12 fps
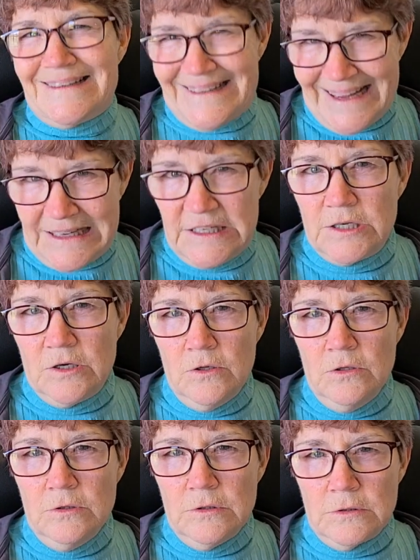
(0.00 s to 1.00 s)

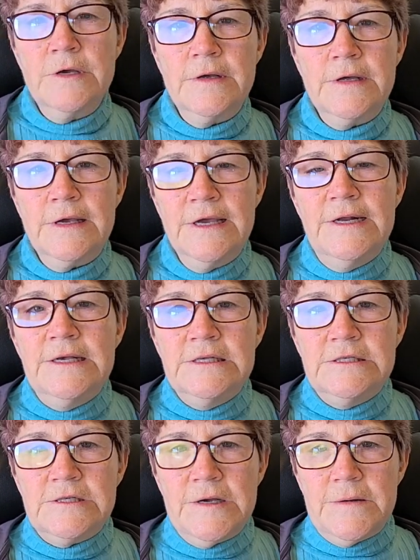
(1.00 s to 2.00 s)
technical. It is